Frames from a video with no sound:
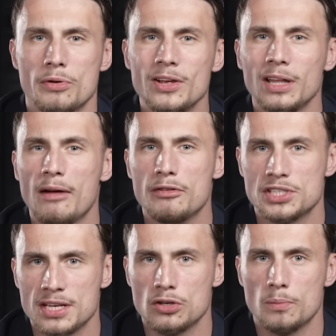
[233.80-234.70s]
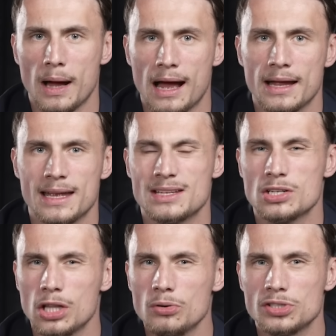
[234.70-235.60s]
real average in Dubai is
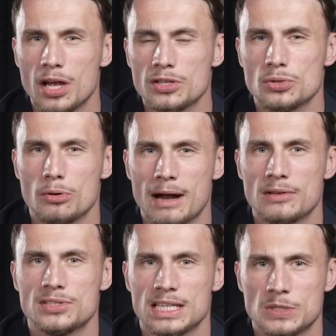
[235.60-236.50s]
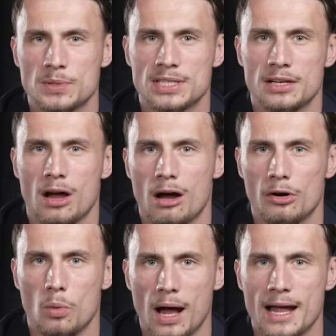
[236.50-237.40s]
closer to around 6%
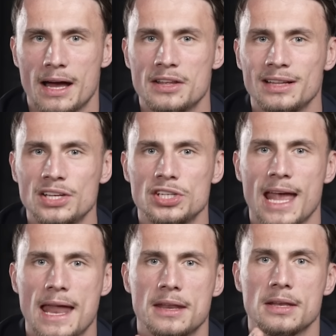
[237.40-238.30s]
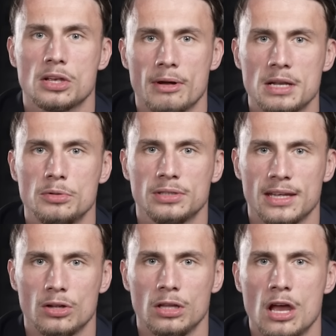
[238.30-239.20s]
ROI, and unless you're getting an incredible
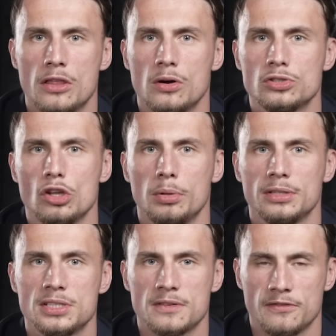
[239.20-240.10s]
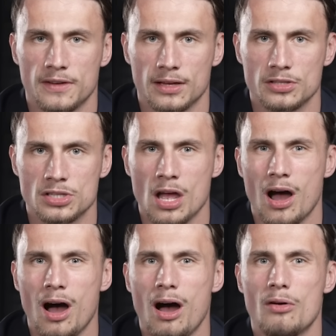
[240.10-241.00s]
deal, those double-digit figures
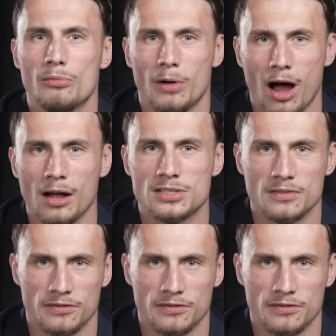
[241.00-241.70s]
are hard to